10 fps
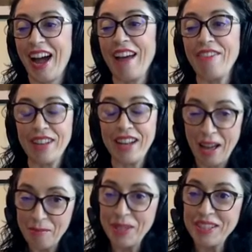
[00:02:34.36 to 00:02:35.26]
I feel
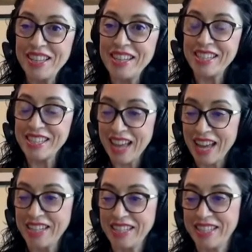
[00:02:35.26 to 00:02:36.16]
humbled and
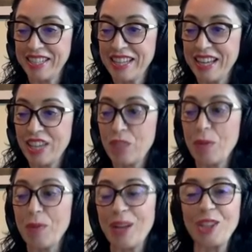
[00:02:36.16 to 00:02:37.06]
excited to
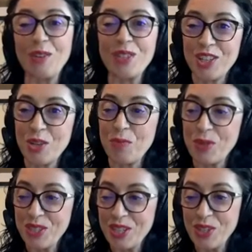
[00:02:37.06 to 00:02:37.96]
be part of such a
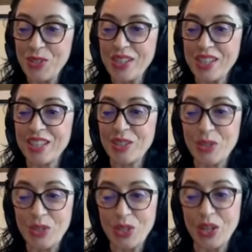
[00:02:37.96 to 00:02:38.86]
prestigious
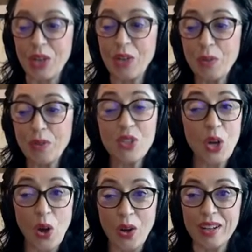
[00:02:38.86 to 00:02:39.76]
institution and group of
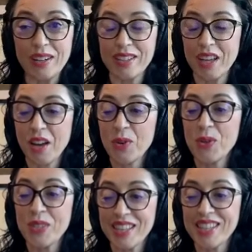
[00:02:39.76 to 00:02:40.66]
scholars
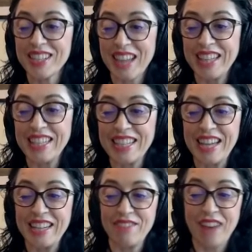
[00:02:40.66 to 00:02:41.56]
who, since
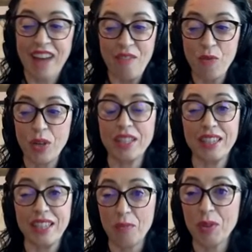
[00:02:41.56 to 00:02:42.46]
1985, when the
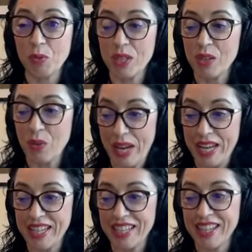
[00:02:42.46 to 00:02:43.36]
endowment was
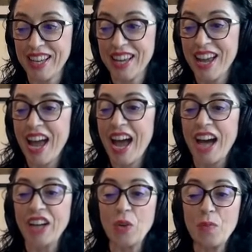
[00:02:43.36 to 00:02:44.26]
created,
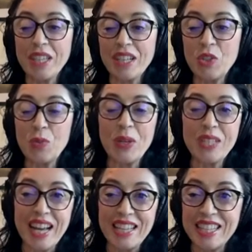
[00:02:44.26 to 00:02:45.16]
are committed to
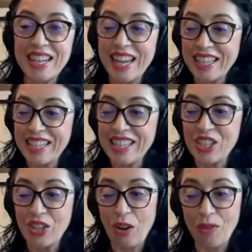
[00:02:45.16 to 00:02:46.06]
present the latest
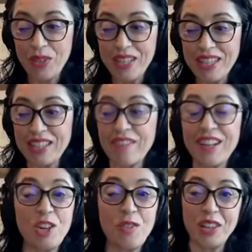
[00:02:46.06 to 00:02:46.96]
discoveries in the
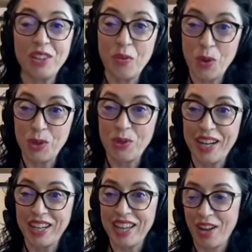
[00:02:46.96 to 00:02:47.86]
field of underwater
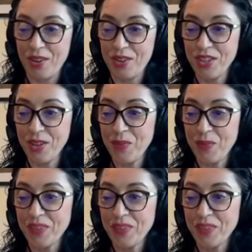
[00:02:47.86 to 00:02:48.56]
archaeology